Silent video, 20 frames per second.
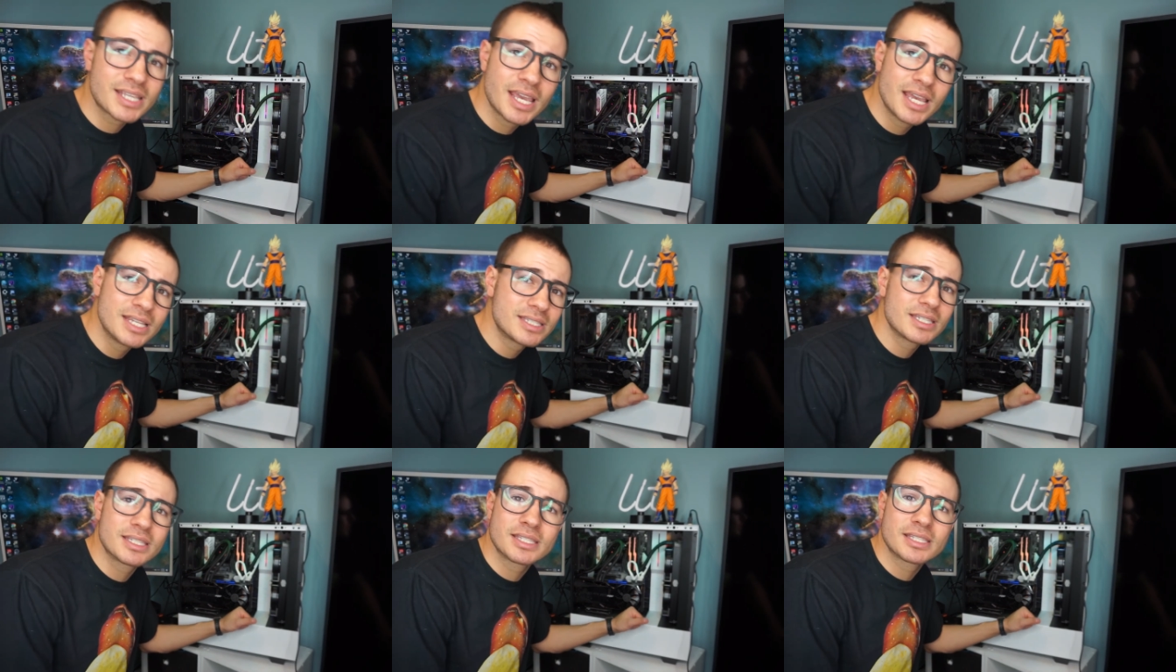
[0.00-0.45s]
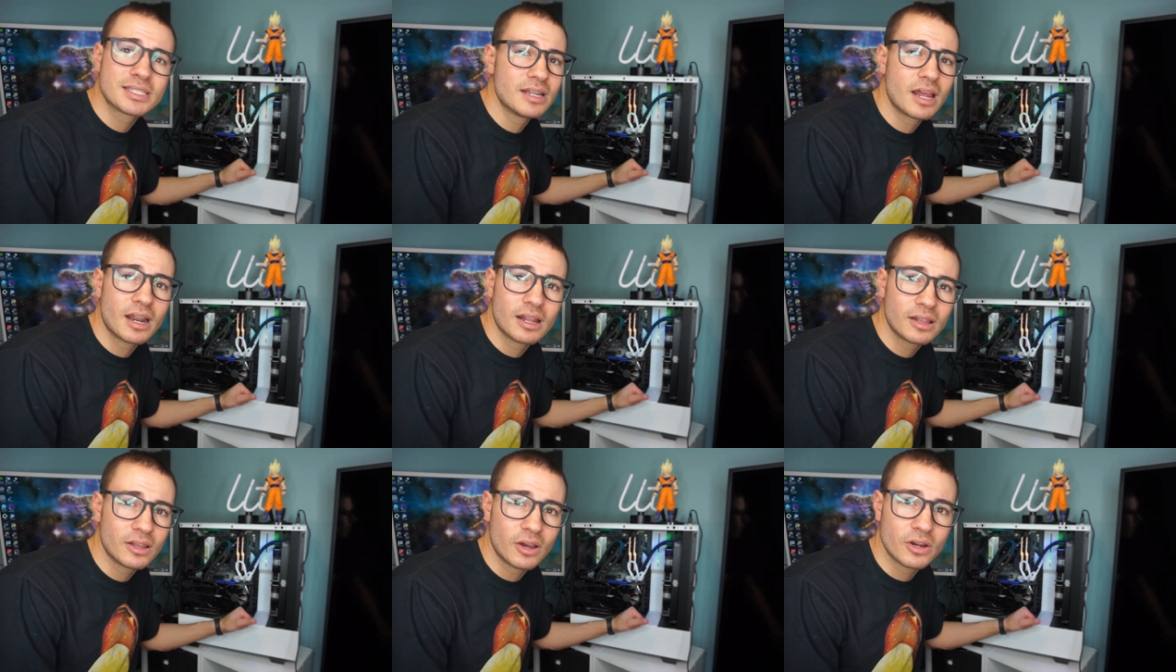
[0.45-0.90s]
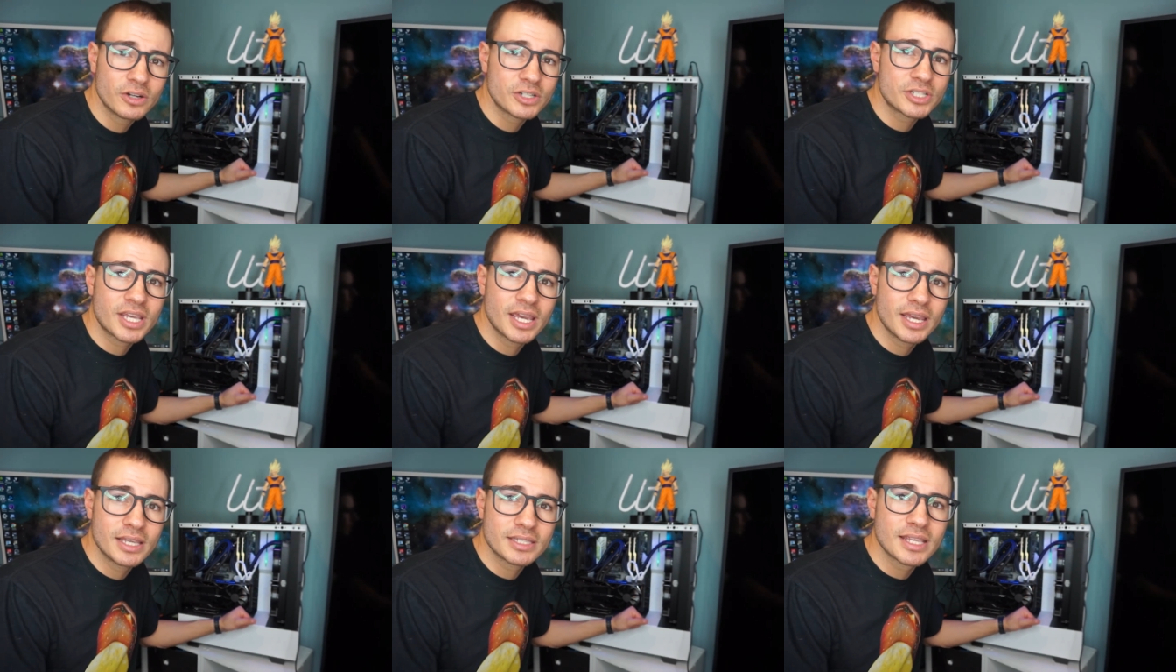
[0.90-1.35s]
case, this is not a large
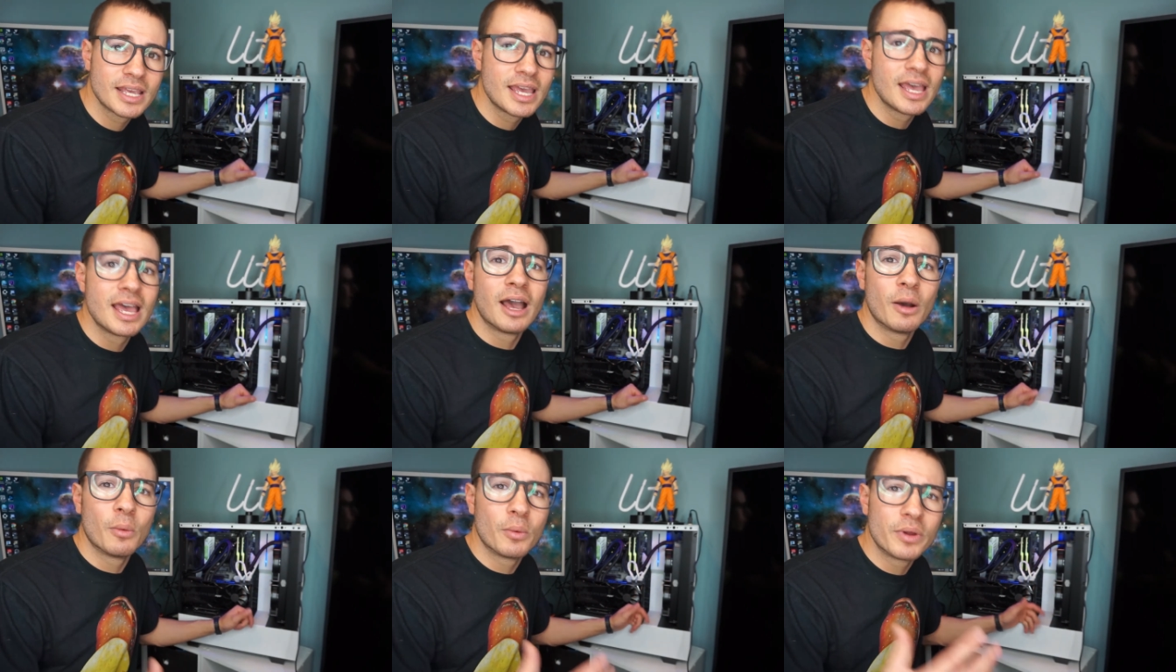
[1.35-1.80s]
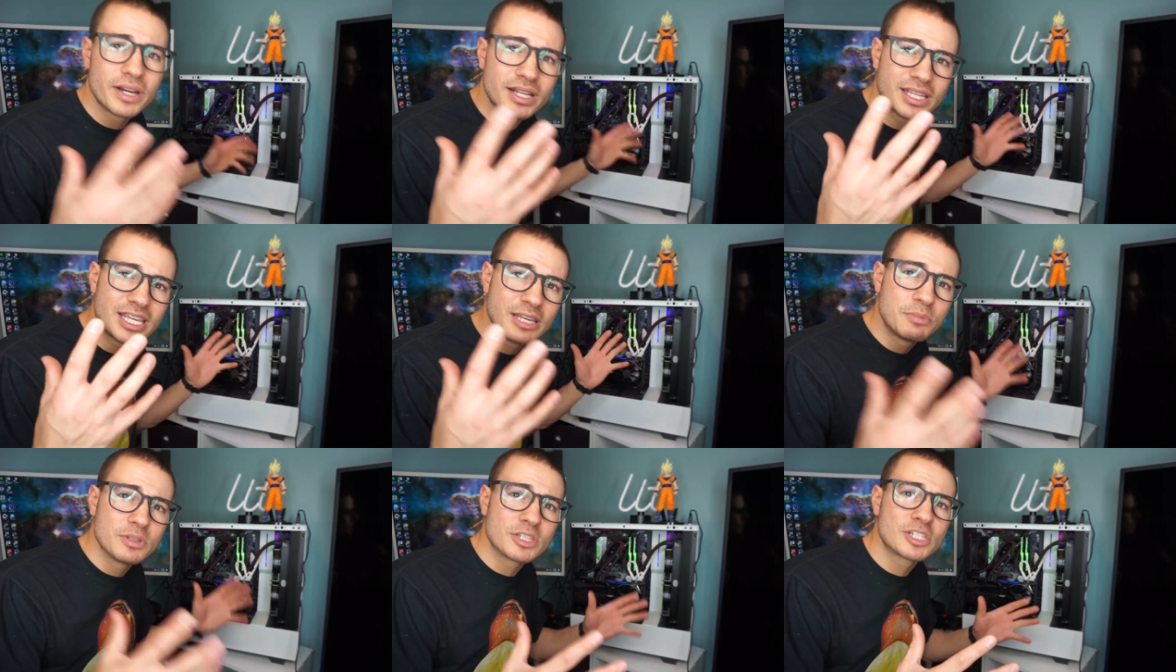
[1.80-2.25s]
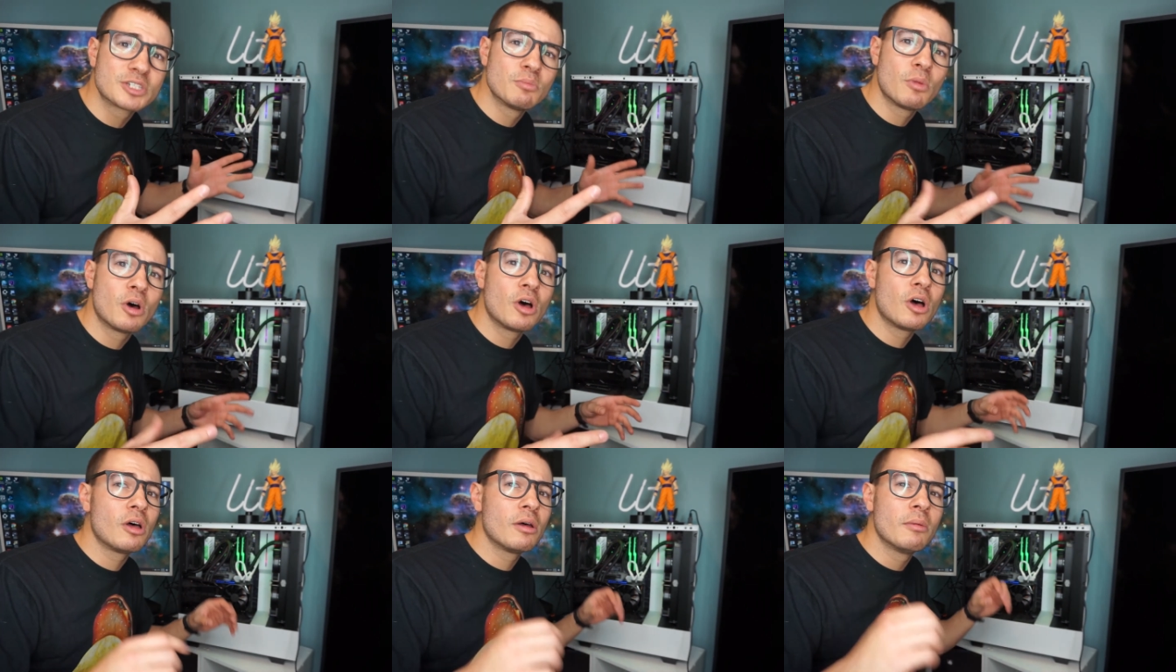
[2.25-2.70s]
case. I wanted to keep it
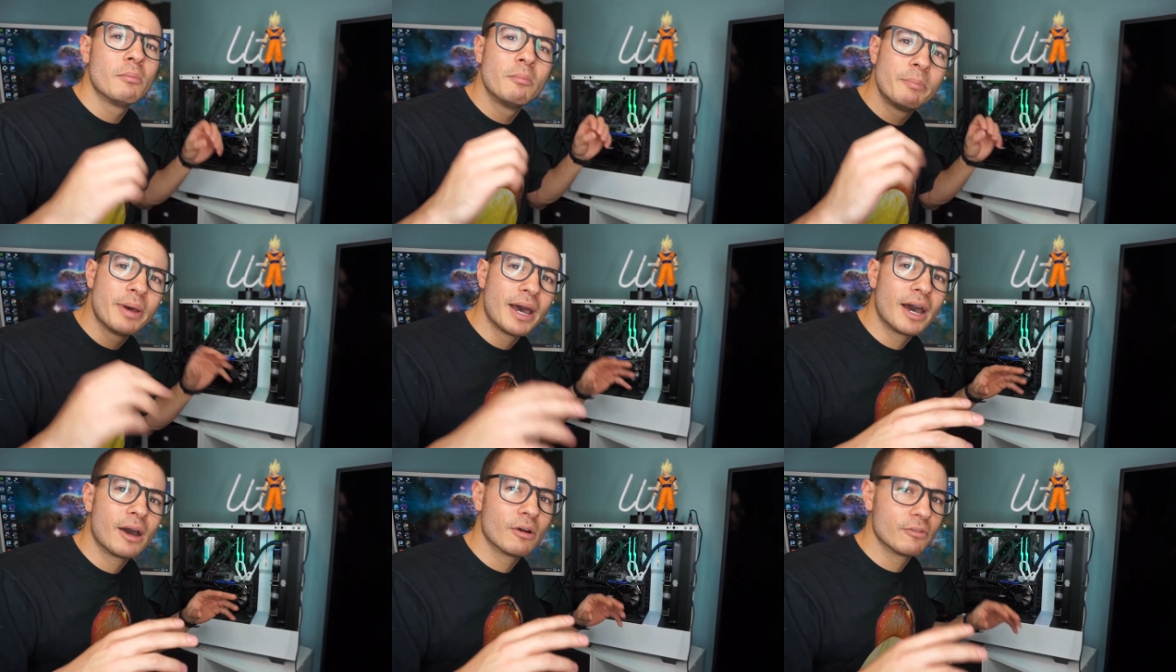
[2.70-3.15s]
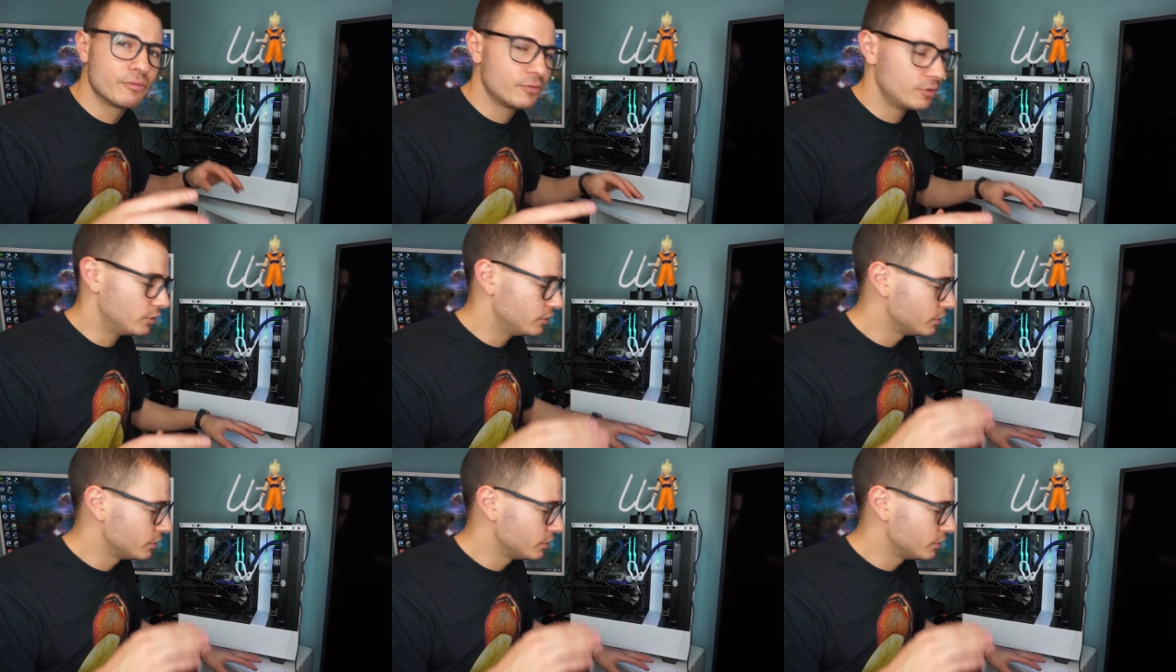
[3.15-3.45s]
small, powerful.